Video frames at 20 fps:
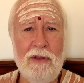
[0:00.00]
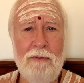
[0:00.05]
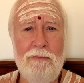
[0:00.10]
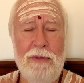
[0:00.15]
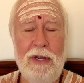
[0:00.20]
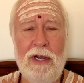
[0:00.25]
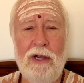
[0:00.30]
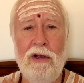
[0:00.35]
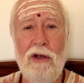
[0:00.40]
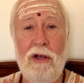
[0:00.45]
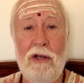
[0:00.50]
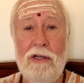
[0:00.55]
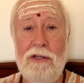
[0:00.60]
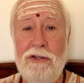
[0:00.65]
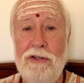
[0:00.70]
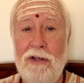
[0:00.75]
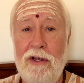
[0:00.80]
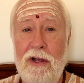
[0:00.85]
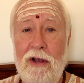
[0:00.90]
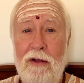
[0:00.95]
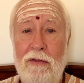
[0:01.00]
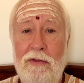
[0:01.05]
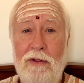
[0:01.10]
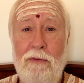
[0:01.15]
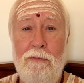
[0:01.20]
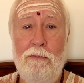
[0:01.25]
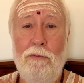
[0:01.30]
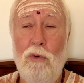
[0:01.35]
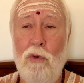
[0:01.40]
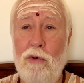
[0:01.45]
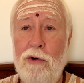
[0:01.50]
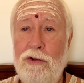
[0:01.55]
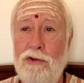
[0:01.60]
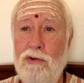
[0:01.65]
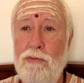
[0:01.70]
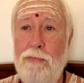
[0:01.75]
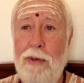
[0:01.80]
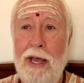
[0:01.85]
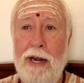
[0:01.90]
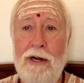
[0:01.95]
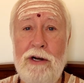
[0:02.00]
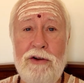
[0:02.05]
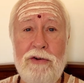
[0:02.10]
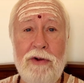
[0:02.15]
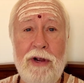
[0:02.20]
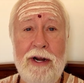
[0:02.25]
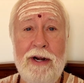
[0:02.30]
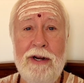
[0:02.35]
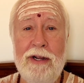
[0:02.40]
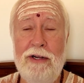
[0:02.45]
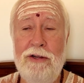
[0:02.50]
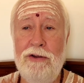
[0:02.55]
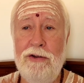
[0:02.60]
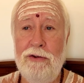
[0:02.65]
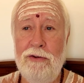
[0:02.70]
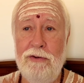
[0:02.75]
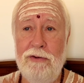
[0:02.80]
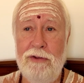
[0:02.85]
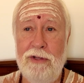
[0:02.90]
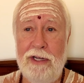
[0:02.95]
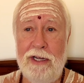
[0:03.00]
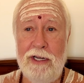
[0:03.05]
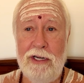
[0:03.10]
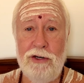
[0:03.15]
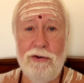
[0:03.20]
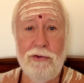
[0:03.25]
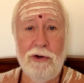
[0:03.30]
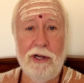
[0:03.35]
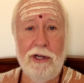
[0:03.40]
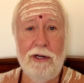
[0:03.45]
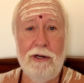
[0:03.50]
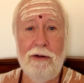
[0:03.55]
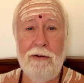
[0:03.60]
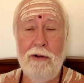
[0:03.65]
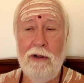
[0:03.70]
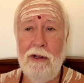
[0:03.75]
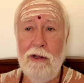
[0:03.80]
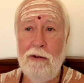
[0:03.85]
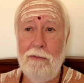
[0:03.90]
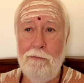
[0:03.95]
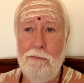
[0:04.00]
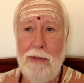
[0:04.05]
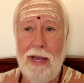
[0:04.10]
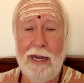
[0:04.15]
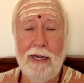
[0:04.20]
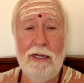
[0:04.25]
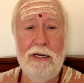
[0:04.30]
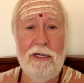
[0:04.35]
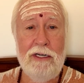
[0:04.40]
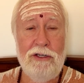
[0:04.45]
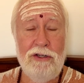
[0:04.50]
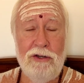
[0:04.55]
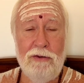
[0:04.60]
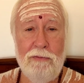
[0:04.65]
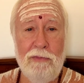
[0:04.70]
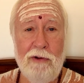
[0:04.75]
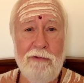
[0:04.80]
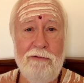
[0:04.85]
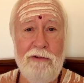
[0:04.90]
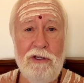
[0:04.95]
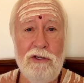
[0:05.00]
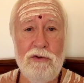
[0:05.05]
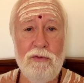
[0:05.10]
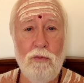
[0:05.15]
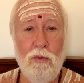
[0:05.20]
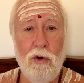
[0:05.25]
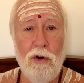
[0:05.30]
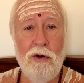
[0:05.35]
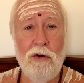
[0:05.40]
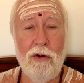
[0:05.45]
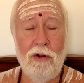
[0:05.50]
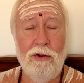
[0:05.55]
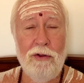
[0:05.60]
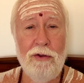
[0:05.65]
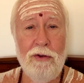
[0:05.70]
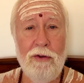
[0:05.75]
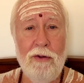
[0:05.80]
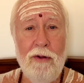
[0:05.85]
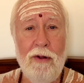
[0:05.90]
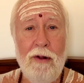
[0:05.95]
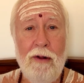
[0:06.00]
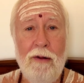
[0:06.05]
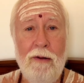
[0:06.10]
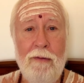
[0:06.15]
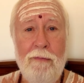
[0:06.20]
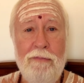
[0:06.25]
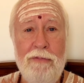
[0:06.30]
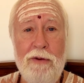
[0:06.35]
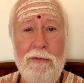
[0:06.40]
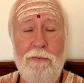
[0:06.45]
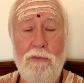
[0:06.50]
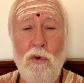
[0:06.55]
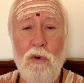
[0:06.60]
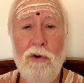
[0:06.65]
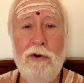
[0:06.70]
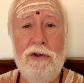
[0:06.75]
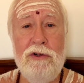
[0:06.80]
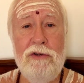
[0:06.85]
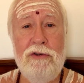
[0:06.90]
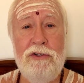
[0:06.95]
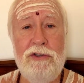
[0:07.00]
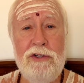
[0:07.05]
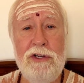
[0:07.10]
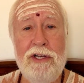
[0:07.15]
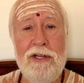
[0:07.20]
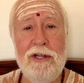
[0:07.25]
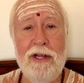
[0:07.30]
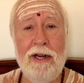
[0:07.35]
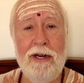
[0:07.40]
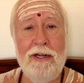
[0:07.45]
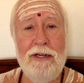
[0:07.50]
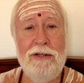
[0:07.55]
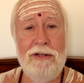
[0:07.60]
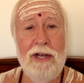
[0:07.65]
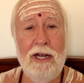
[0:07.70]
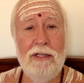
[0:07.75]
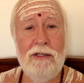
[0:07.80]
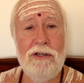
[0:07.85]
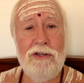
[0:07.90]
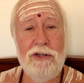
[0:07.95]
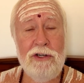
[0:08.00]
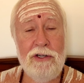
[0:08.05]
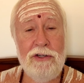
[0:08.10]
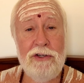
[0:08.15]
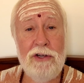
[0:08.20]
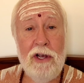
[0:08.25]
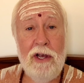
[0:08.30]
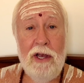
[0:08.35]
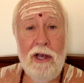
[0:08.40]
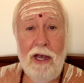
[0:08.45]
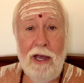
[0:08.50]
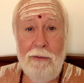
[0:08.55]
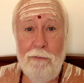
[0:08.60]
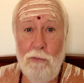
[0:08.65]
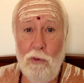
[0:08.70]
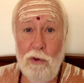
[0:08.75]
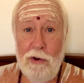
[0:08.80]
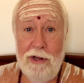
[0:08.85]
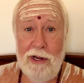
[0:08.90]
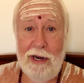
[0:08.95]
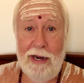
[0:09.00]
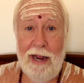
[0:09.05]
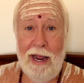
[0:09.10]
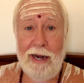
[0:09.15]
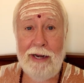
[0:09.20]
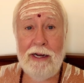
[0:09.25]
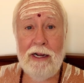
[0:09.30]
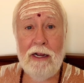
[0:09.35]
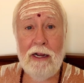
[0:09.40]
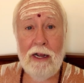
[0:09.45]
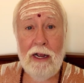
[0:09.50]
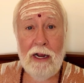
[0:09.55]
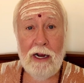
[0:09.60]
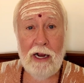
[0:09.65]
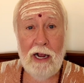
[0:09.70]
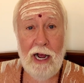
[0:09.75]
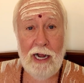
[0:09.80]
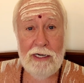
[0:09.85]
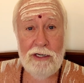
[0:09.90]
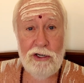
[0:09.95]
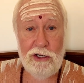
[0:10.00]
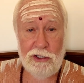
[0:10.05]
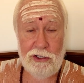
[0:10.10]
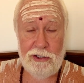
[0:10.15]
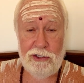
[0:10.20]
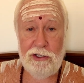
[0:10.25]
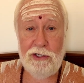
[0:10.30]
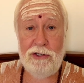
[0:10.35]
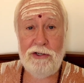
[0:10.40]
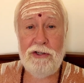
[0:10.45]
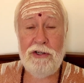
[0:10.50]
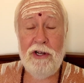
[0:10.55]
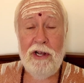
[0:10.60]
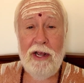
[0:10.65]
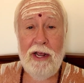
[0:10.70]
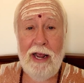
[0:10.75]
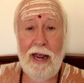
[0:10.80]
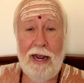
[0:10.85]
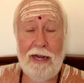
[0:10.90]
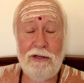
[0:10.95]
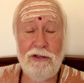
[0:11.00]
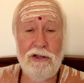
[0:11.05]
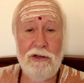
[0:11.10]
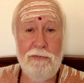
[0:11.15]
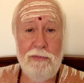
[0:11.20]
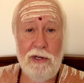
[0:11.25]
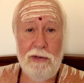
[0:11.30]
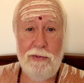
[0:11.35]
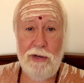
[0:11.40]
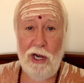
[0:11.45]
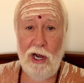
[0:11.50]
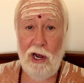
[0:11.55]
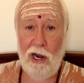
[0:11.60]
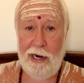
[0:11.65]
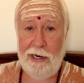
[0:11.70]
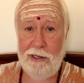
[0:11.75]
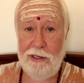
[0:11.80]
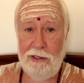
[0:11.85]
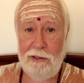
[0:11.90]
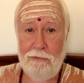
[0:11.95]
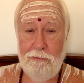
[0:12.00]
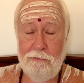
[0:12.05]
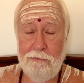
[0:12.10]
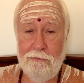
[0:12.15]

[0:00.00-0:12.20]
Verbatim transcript: because the more you penetrate into the intricate mechanism of this world, the more you see that intelligence, and more than that, consciousness has to be behind it.